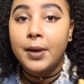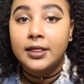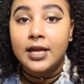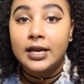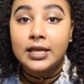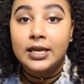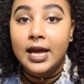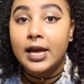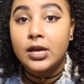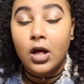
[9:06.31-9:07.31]
But at the end of the
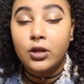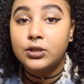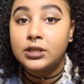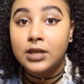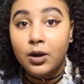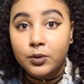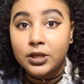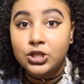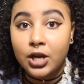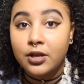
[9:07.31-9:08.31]
day, y'all are stuck with
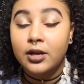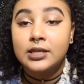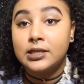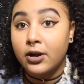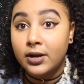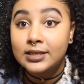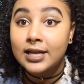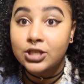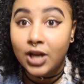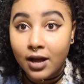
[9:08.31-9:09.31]
each other because there is
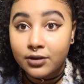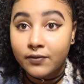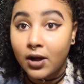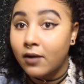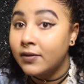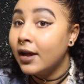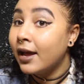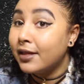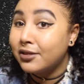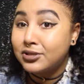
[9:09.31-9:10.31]
a child involved
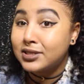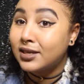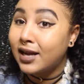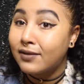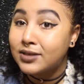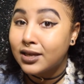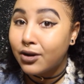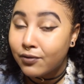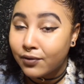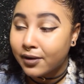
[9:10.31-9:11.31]
and they're just going to have to
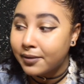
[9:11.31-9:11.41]
get over